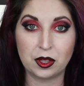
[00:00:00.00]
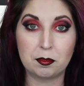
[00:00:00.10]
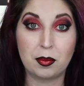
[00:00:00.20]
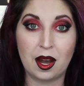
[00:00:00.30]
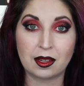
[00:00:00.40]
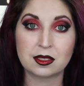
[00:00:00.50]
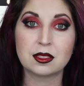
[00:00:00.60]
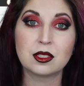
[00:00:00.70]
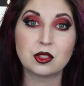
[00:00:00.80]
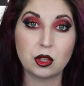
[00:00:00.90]
the box
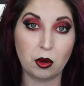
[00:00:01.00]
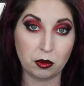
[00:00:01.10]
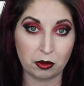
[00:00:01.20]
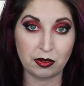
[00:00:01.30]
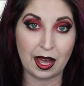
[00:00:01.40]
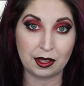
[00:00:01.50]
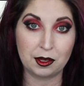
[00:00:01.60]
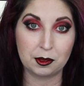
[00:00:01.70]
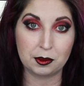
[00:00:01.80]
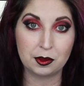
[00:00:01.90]
total
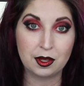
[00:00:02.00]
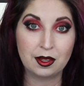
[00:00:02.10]
value.